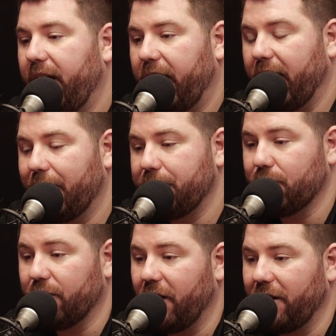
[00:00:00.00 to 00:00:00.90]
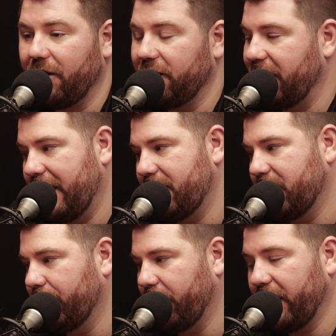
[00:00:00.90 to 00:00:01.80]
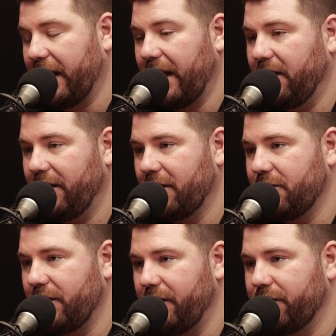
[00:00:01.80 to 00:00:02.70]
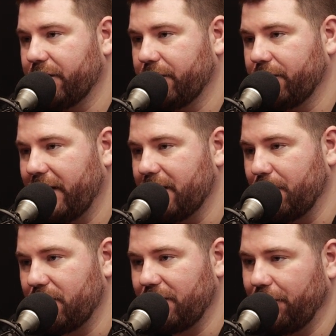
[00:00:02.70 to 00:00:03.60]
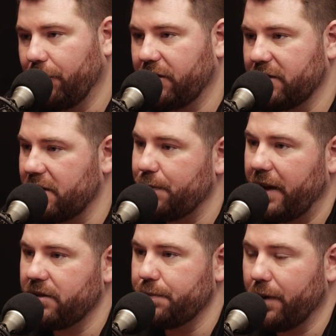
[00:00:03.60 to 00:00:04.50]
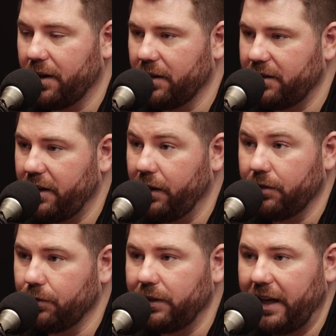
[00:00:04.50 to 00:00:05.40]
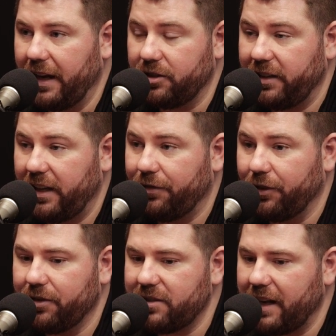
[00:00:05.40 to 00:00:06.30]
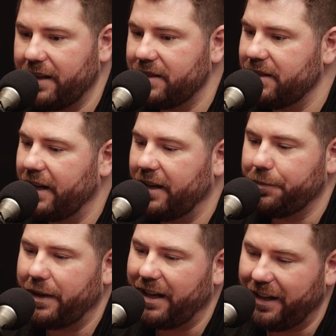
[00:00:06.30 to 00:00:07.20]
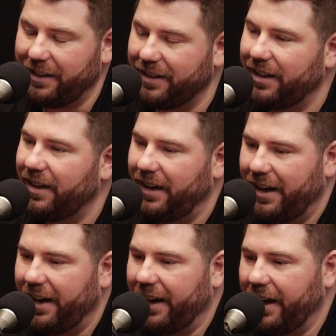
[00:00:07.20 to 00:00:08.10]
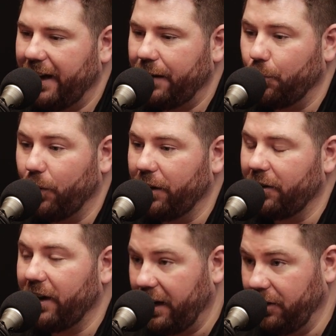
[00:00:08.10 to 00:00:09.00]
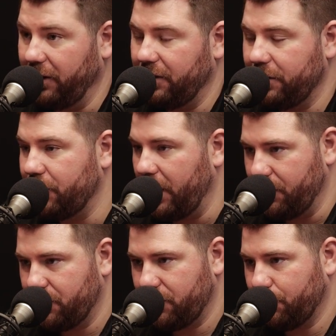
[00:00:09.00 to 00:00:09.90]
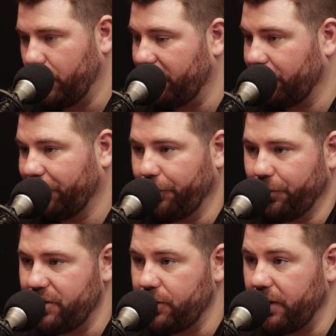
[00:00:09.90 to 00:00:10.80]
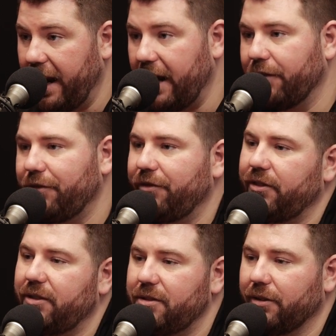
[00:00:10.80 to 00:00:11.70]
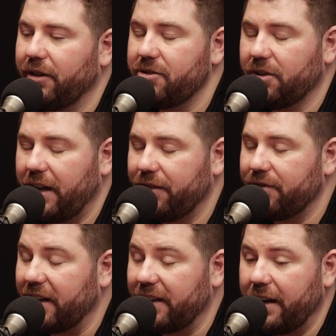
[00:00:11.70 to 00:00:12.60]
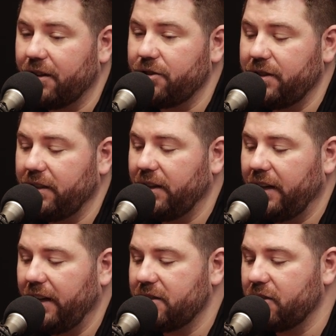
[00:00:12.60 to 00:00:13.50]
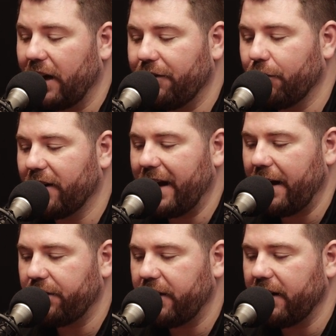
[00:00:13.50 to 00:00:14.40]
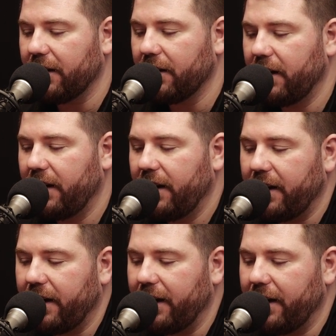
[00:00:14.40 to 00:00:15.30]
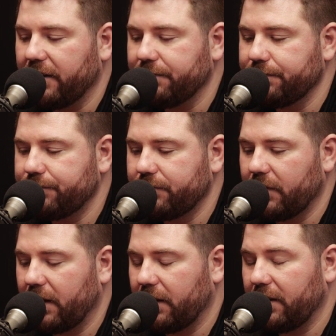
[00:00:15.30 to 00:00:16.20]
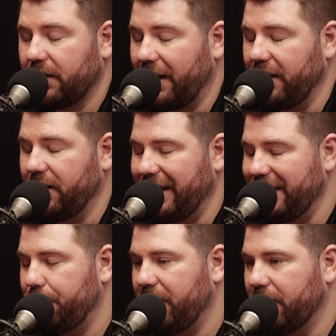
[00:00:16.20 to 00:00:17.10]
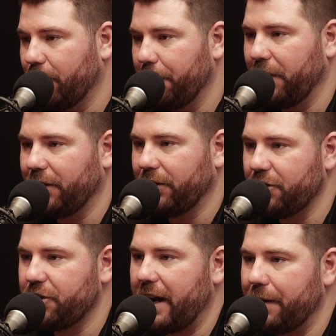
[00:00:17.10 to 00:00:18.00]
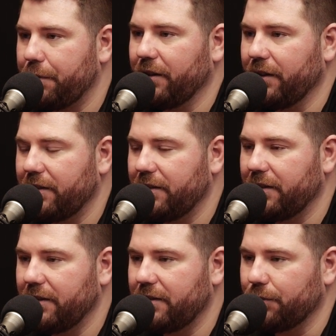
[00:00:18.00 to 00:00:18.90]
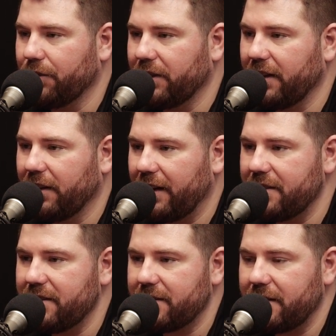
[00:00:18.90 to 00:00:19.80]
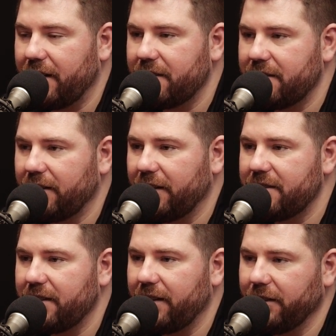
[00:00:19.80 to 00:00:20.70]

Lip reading: So gone are the days of like, hey, you need to change your transmission fluid because it smells burnt. No, we actually have real science and data behind whether or not you need to change whatever fluids you have. So there's a lot of technology and software out there that you need to be equipping your shop with to really get a lot of success and insight